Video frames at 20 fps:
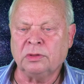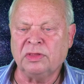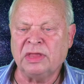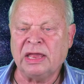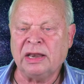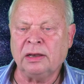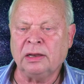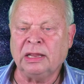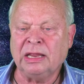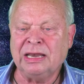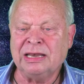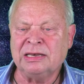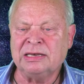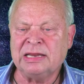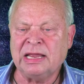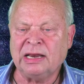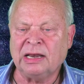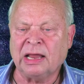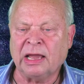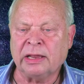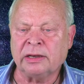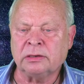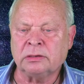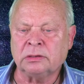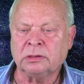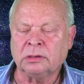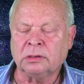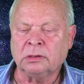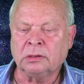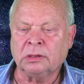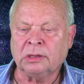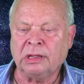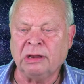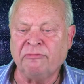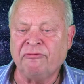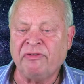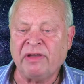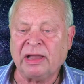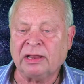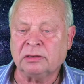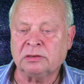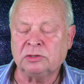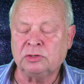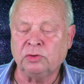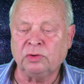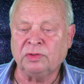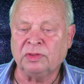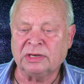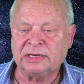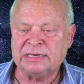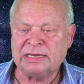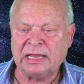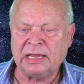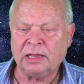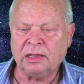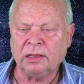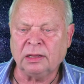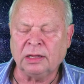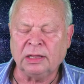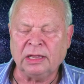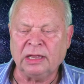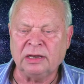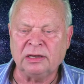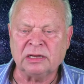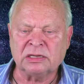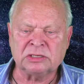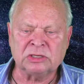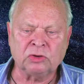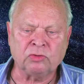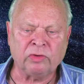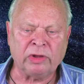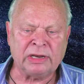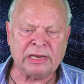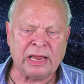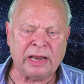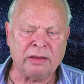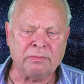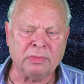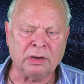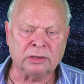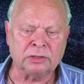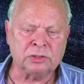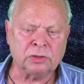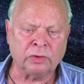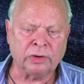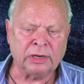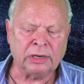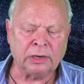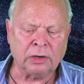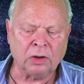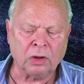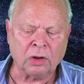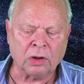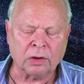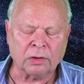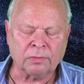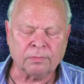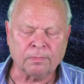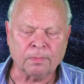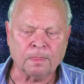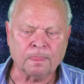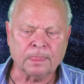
than in daylight. In fact, during the day, it doesn't create any melatonin at all.